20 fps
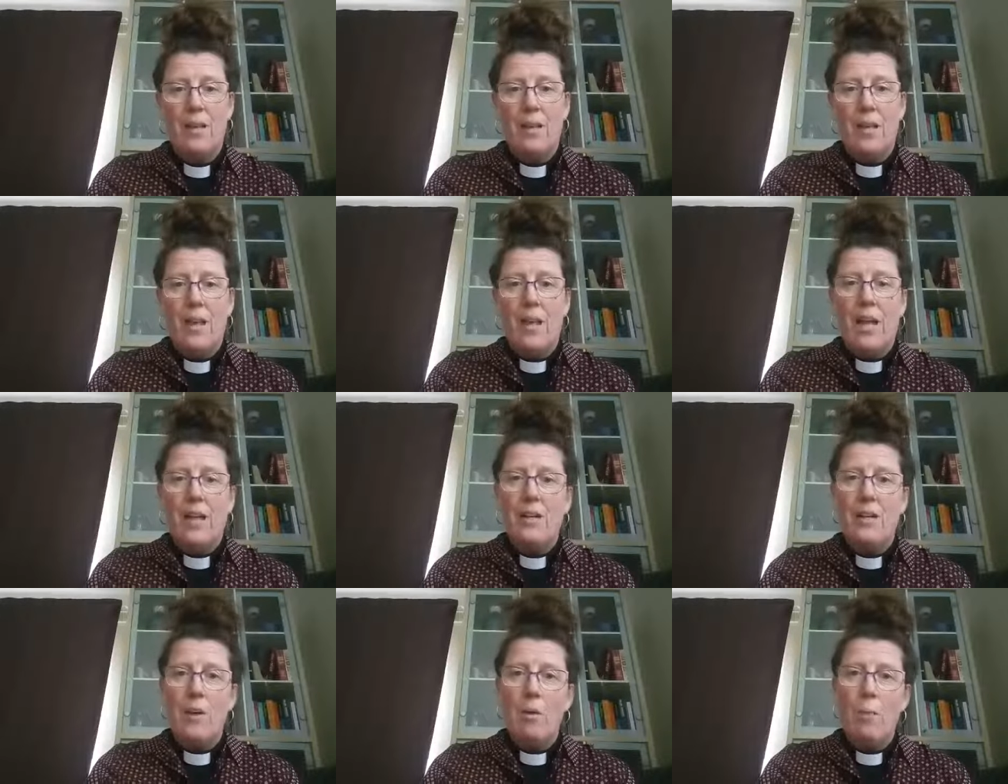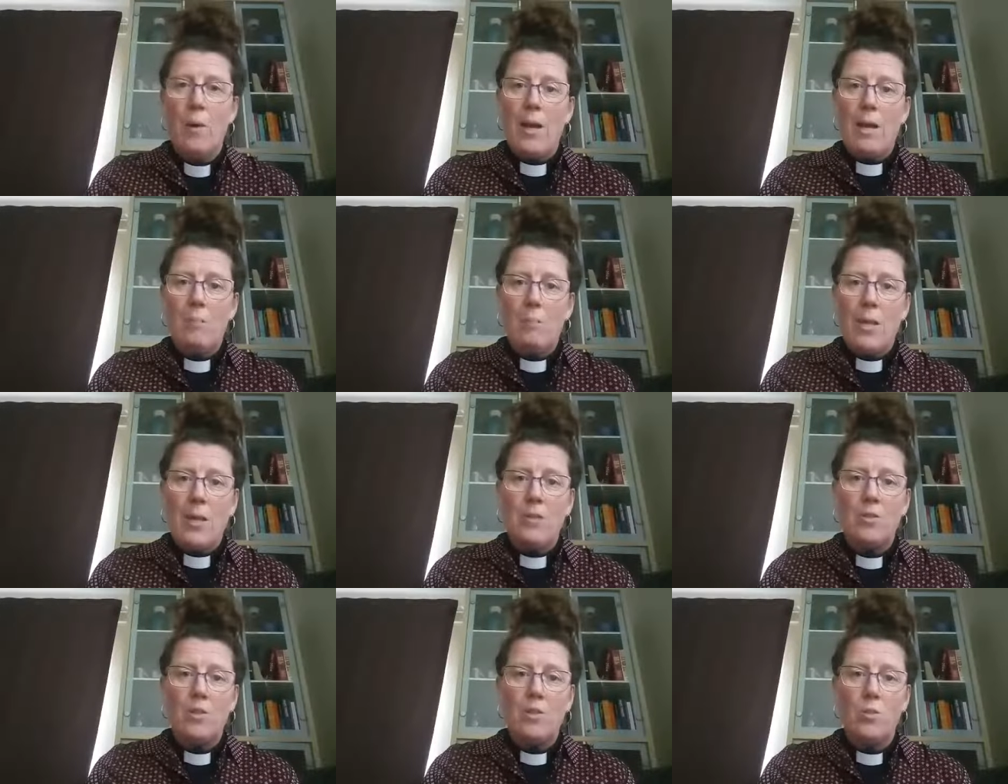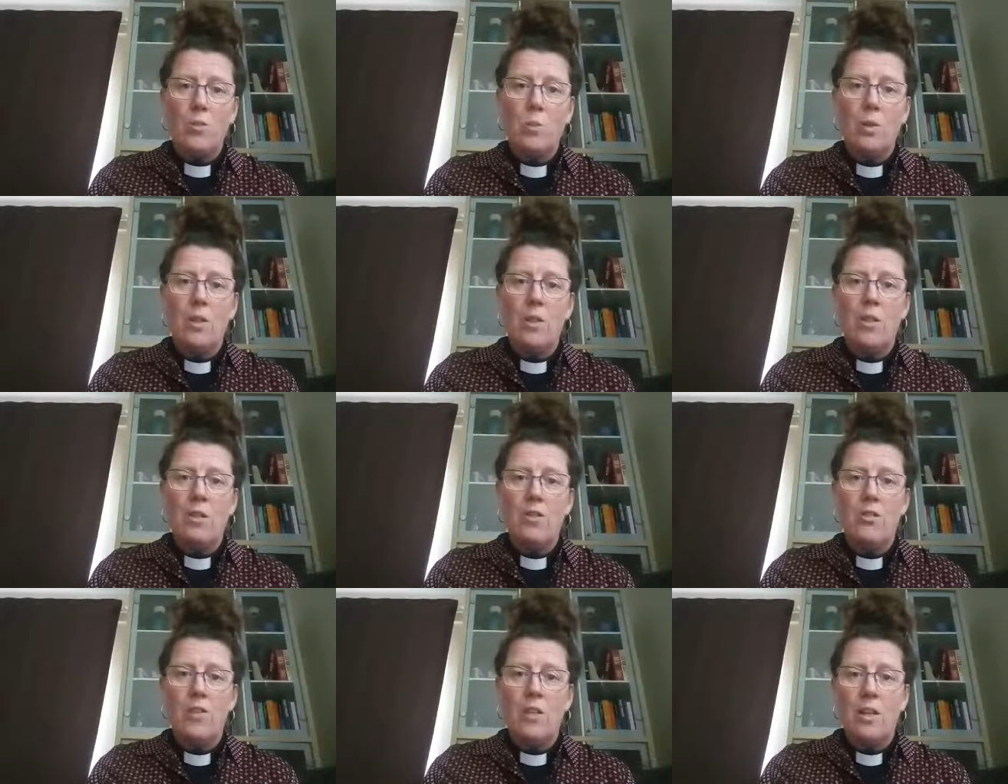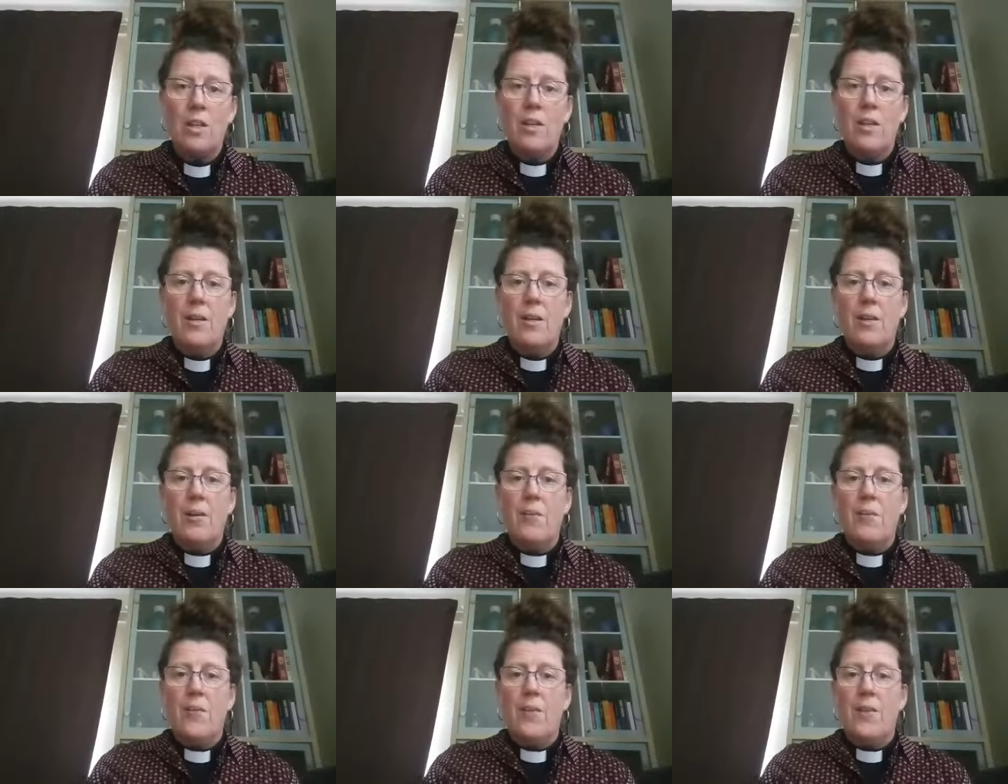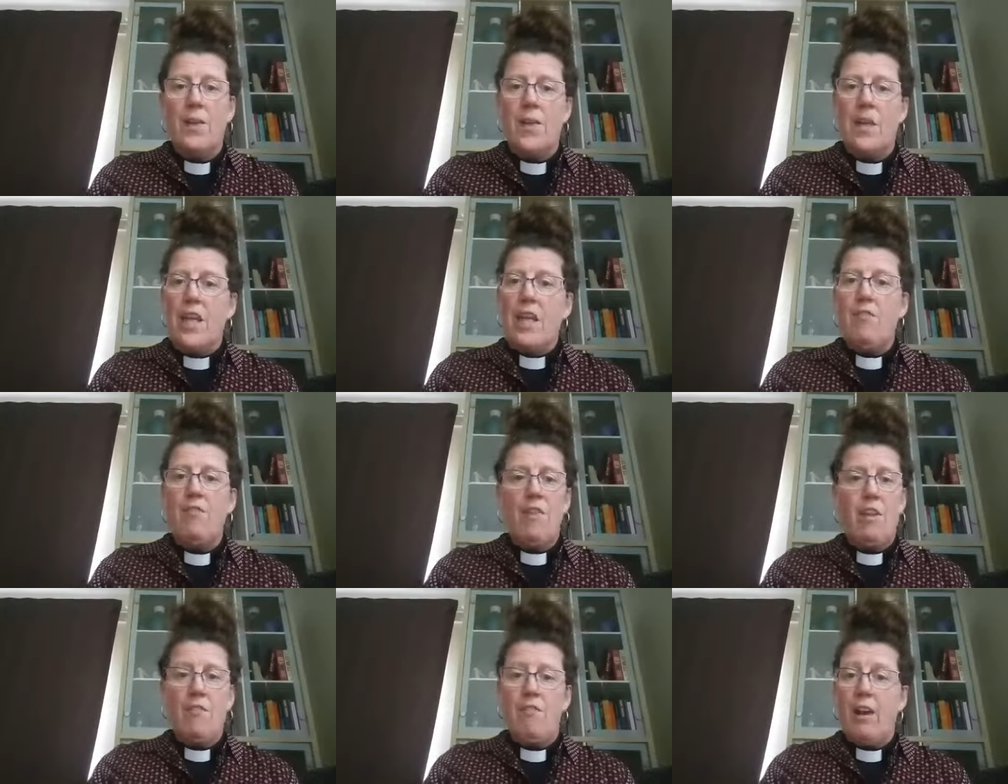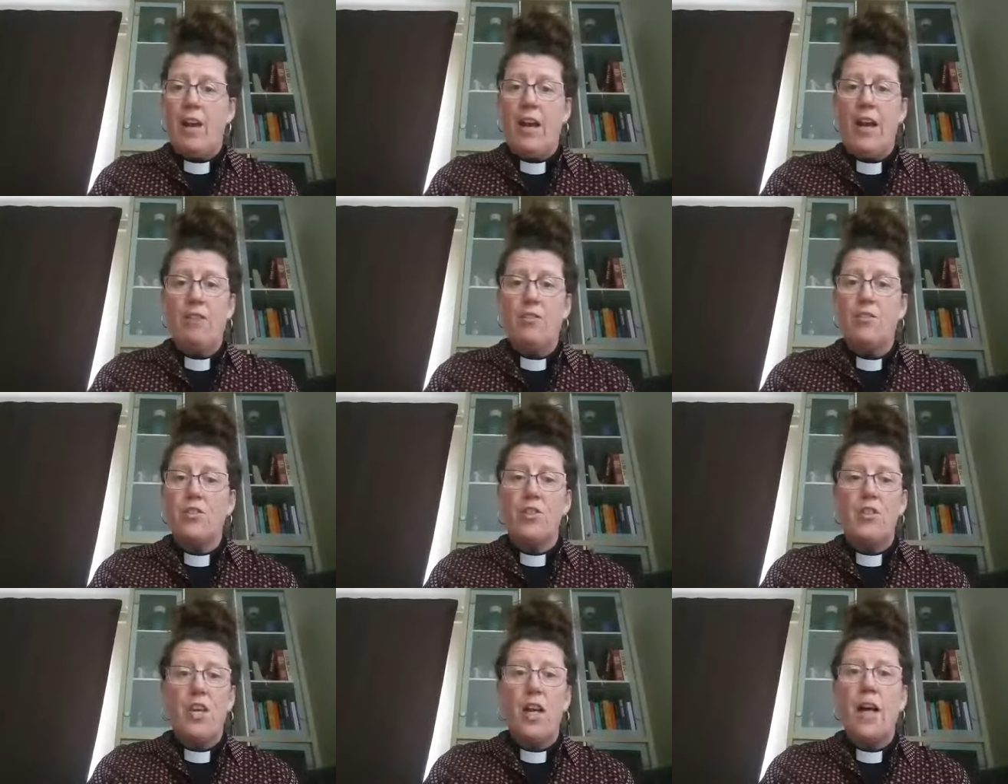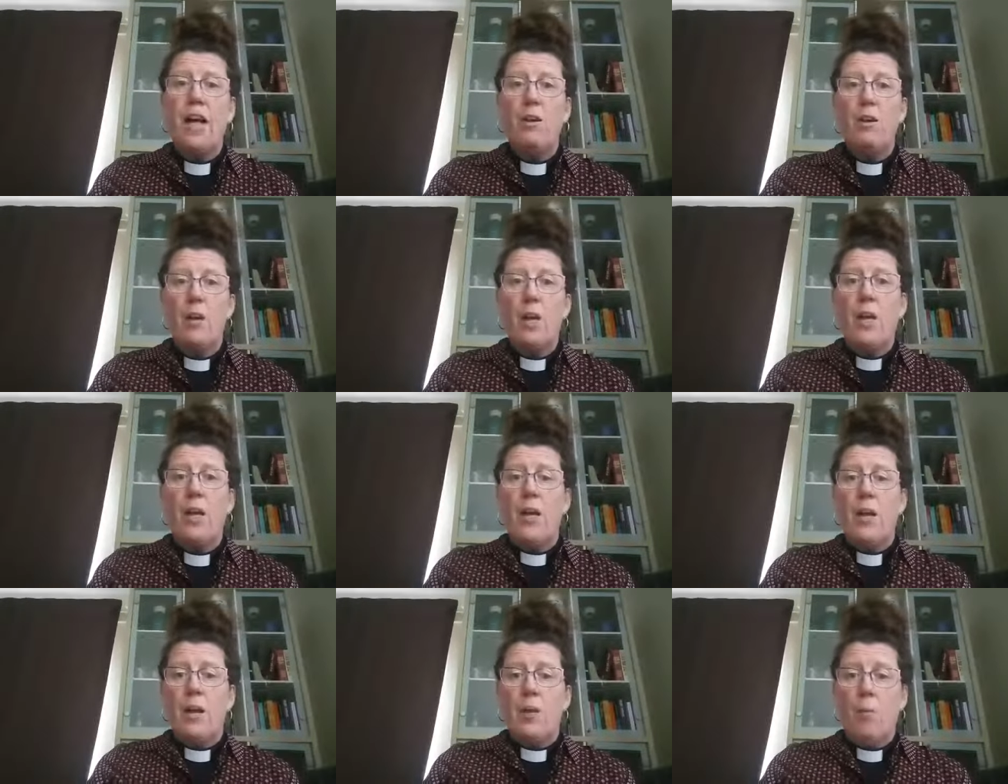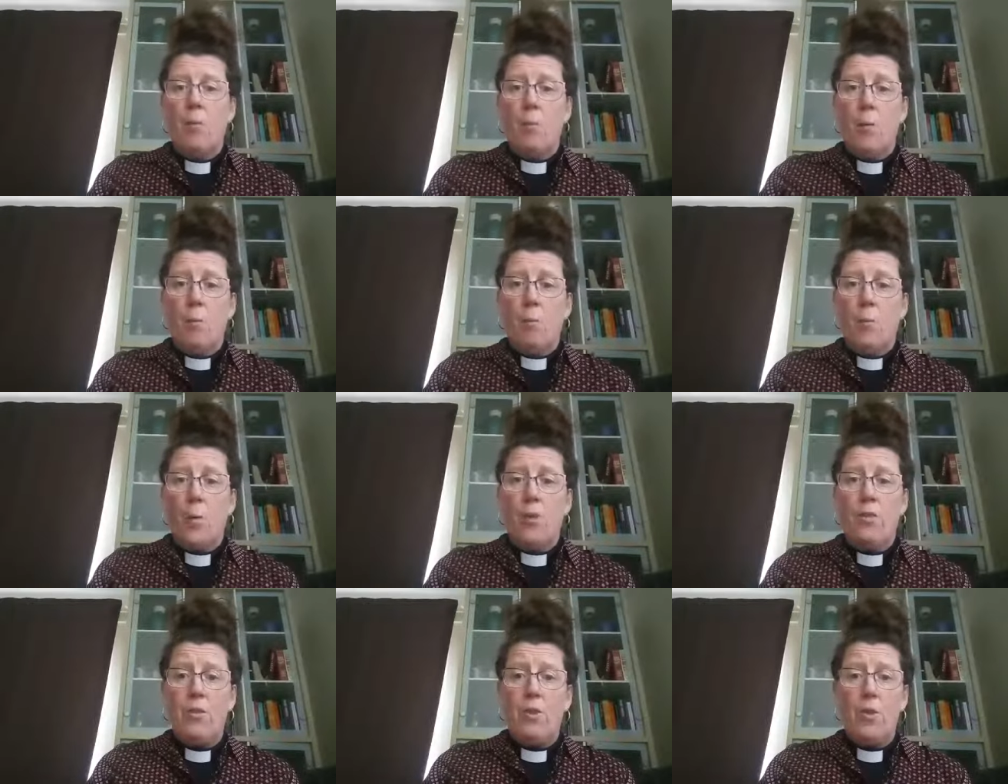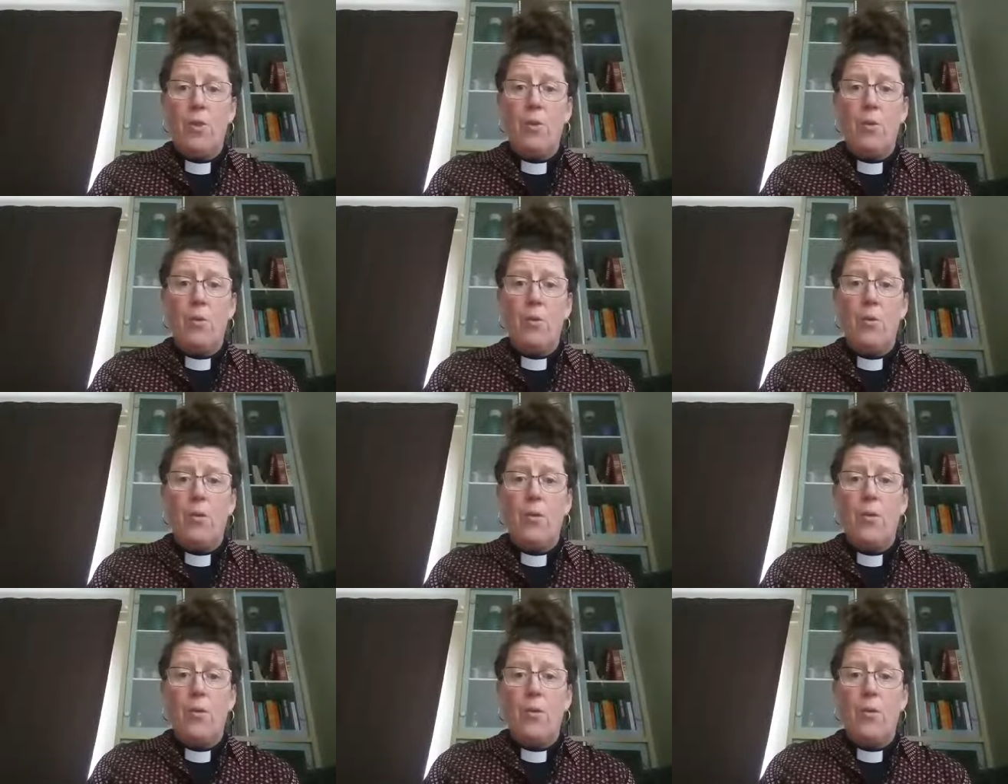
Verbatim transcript: And in a way, Peter's words, even if I have to die with you,